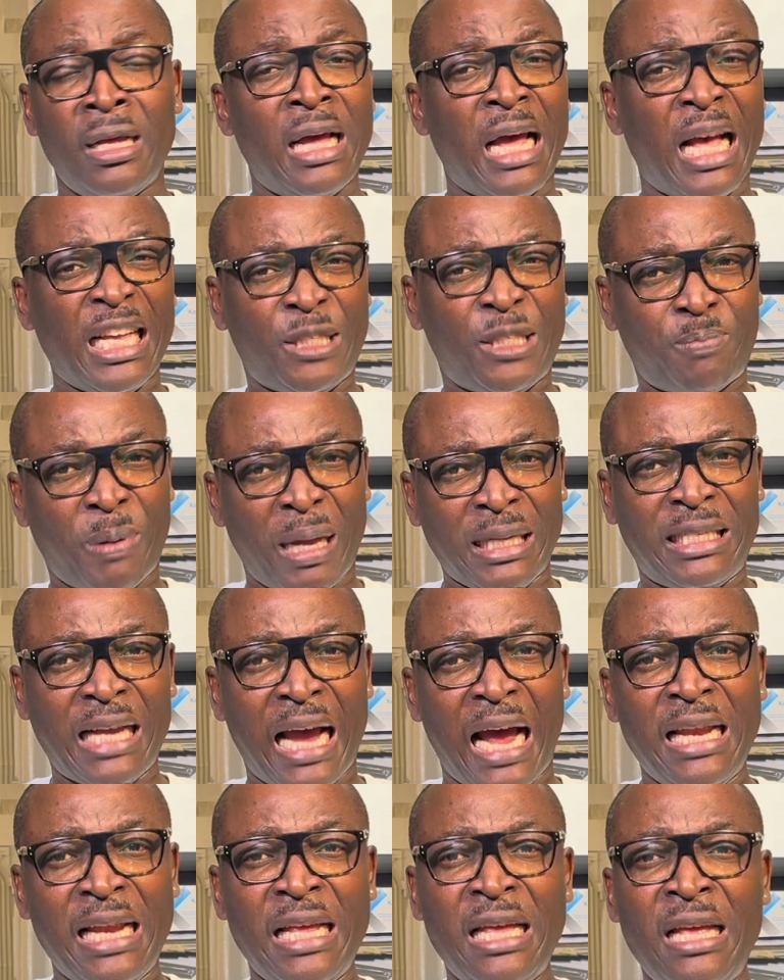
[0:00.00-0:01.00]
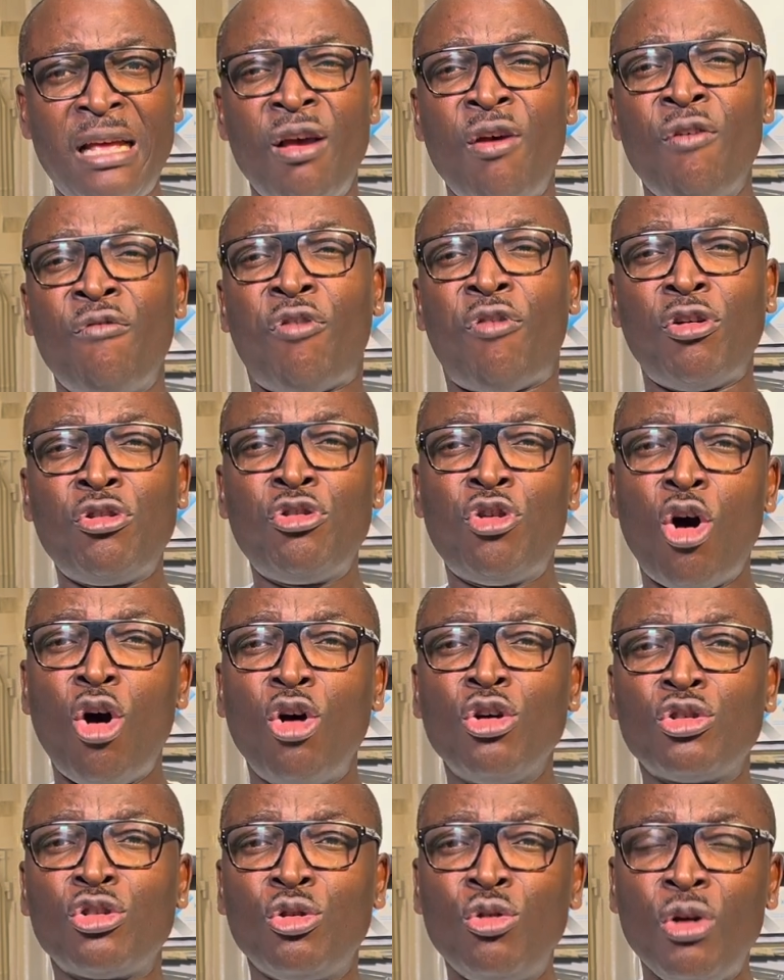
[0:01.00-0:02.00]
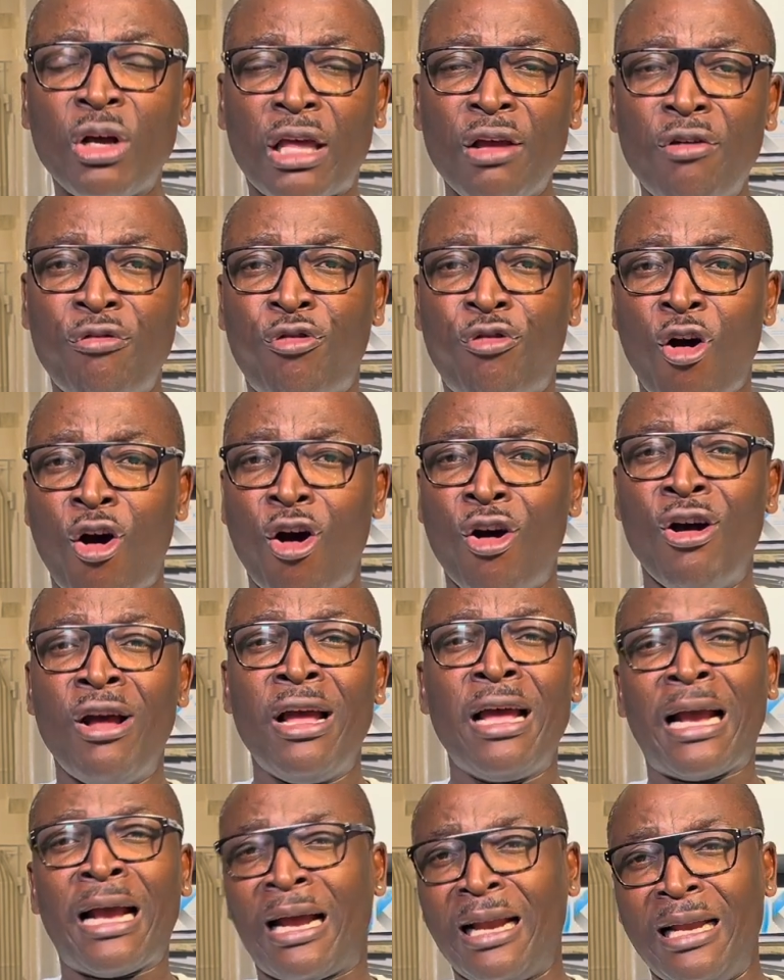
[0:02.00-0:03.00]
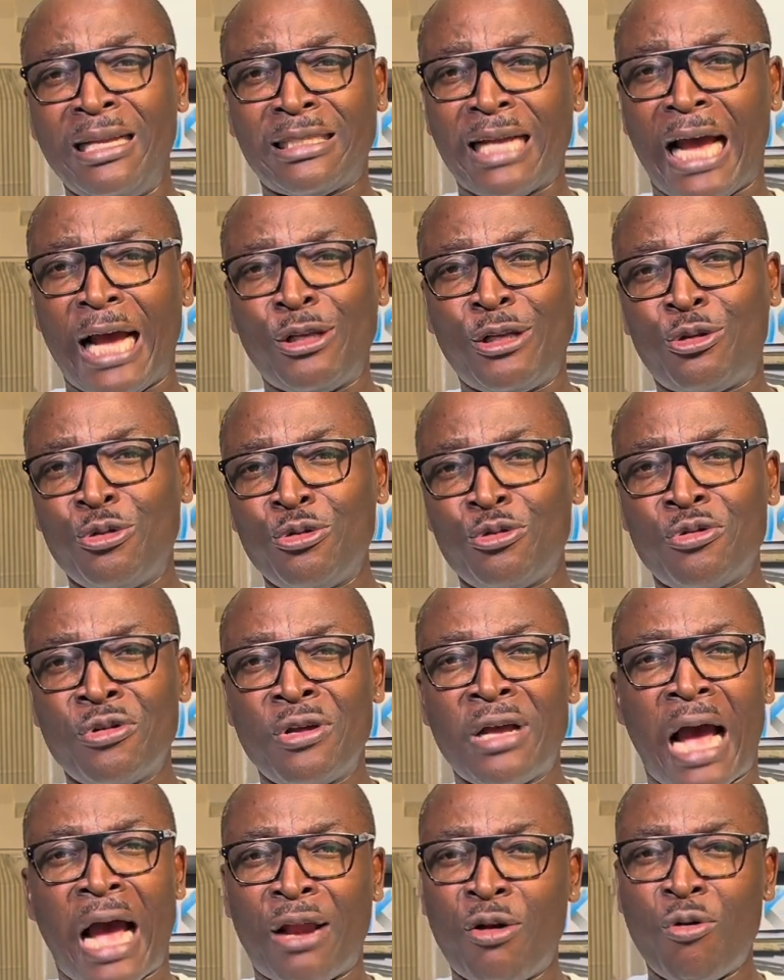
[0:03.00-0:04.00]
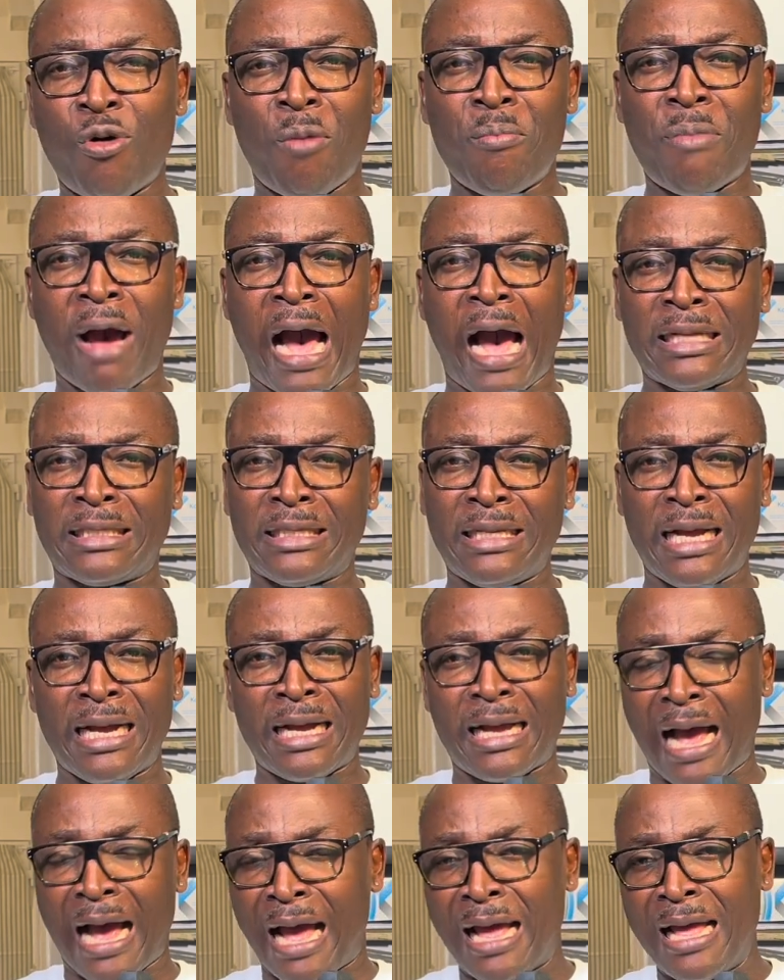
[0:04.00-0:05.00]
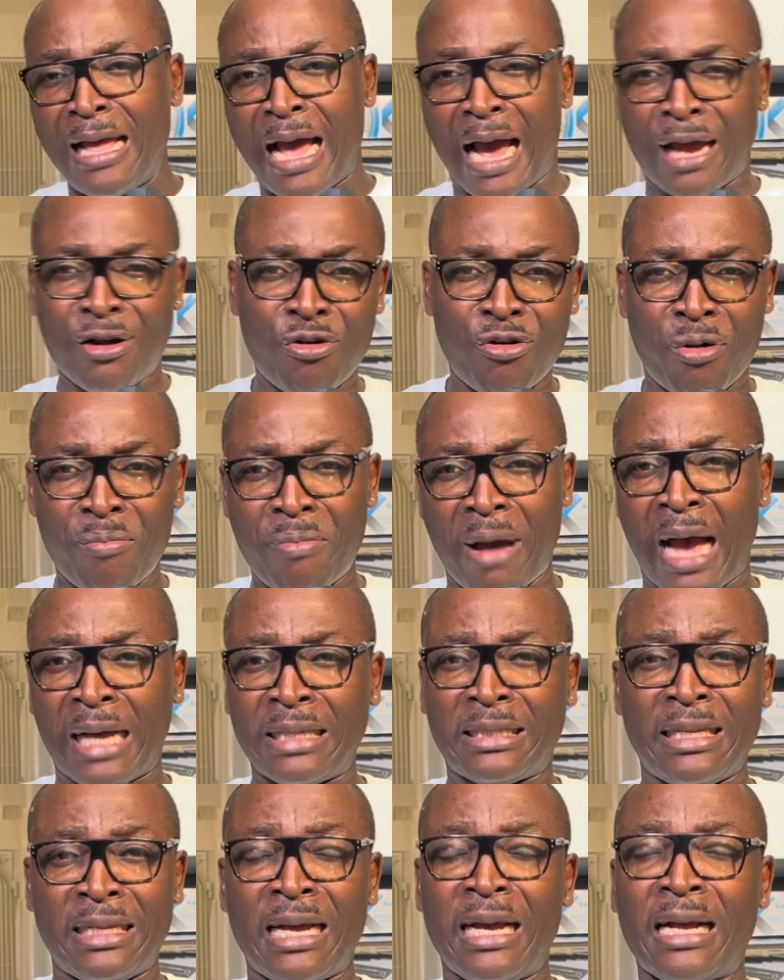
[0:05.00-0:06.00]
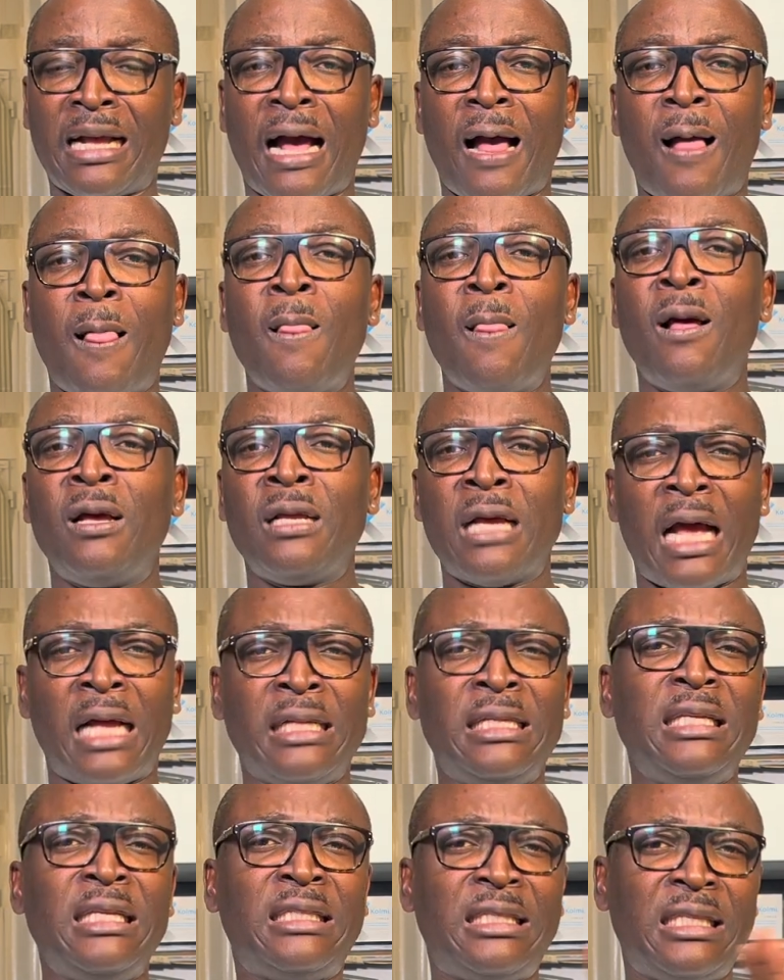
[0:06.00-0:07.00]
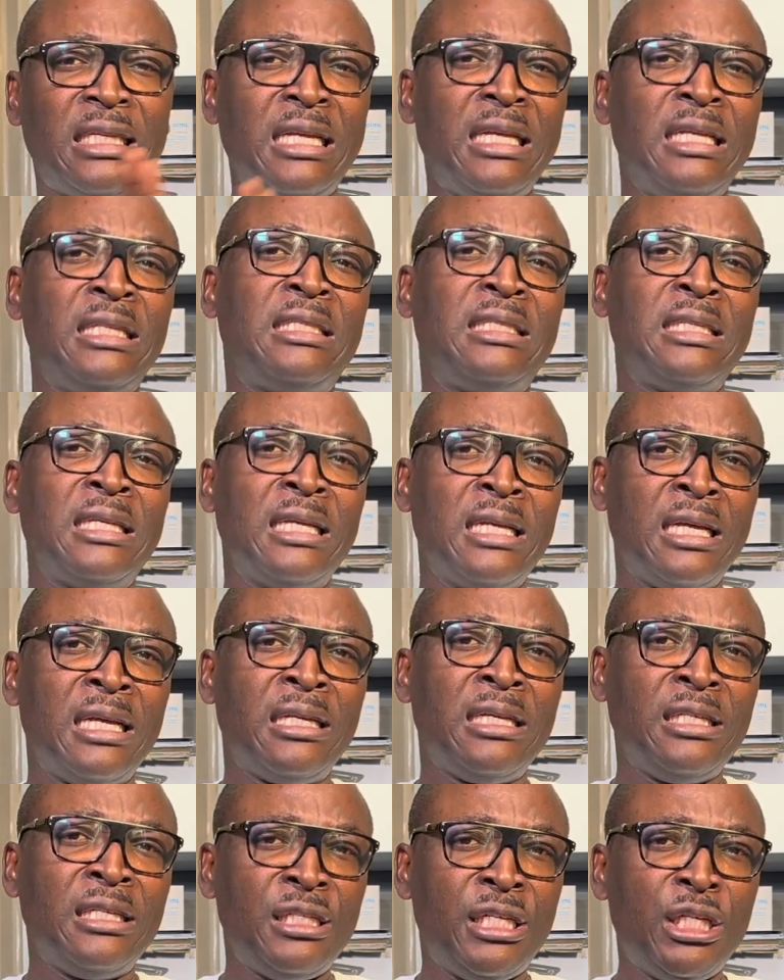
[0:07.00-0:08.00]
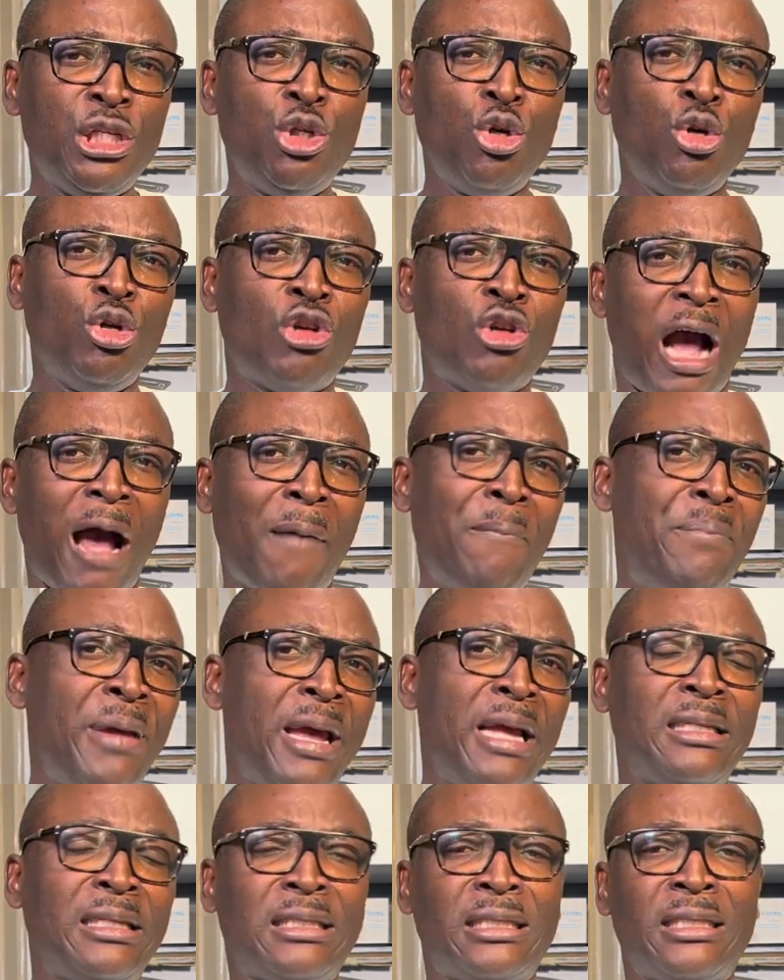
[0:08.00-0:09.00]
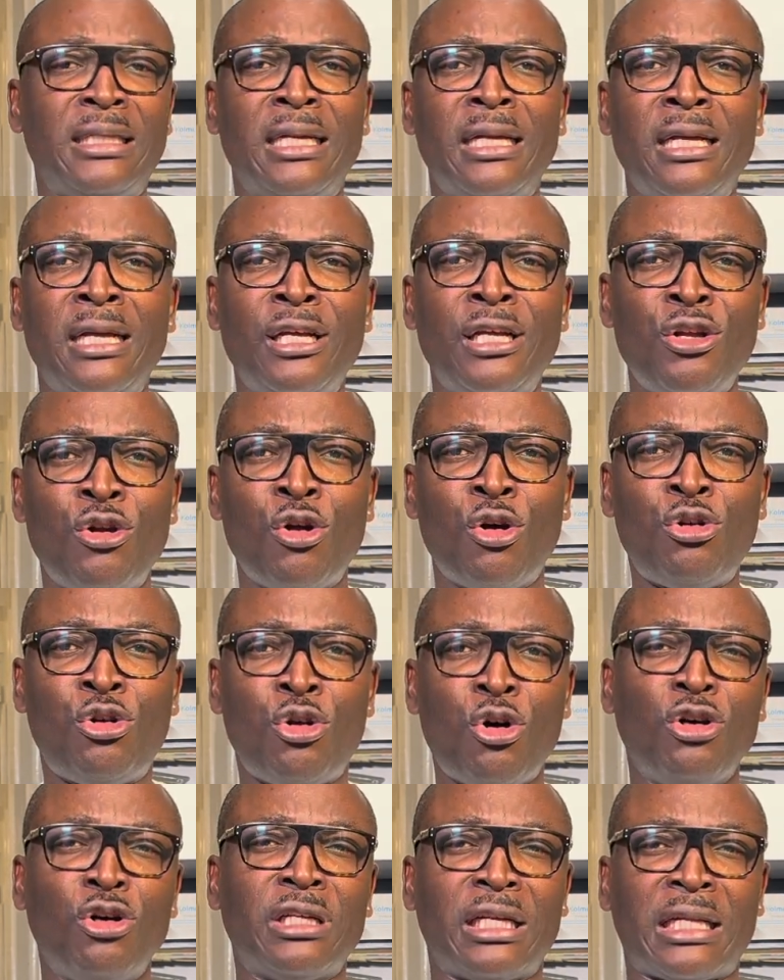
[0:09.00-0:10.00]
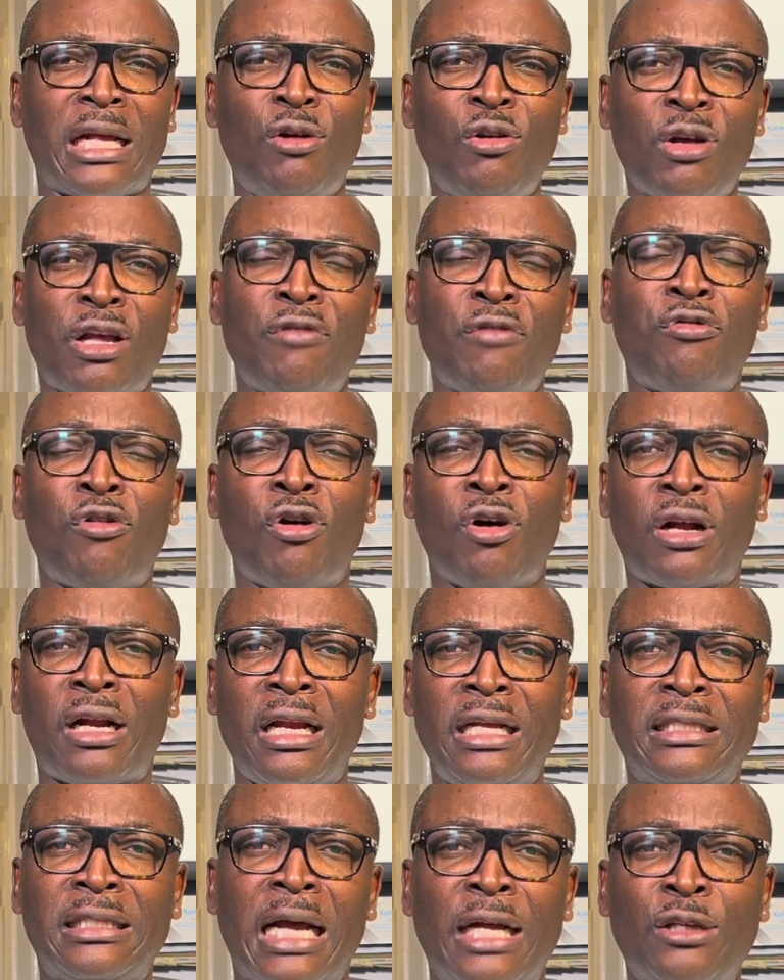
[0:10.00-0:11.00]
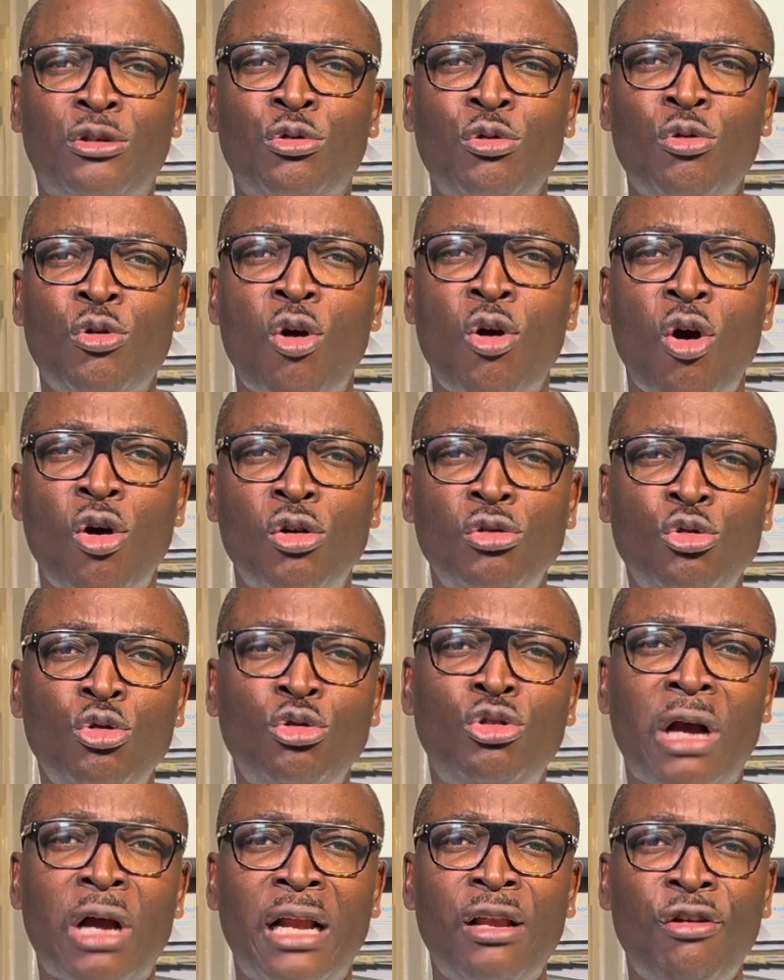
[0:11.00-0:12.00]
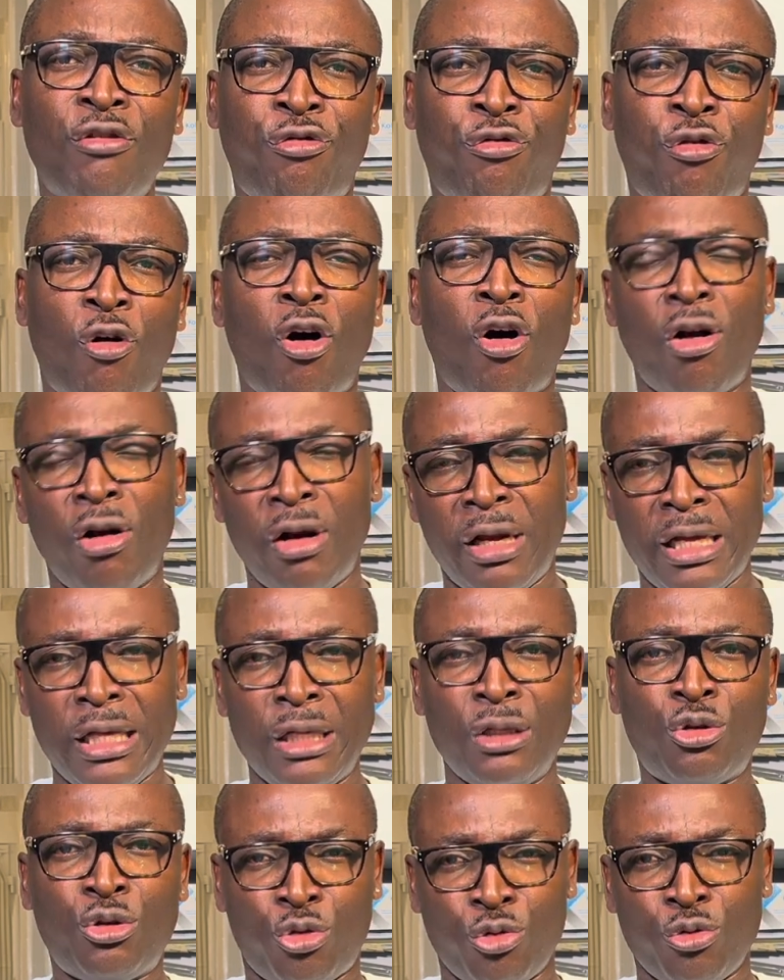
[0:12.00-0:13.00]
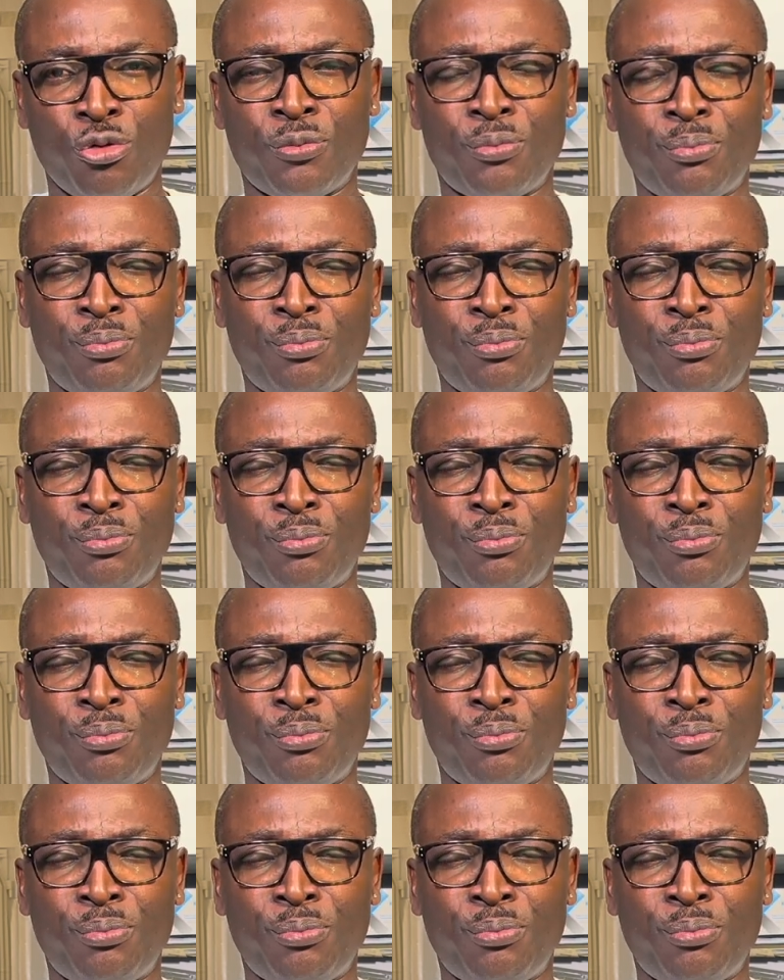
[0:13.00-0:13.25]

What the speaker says: Especially for those looking for clean title. I don't want to buy accident car. I don't want to buy accident car. This is the usual bait, you know, those that are looking for clean title usually fall into.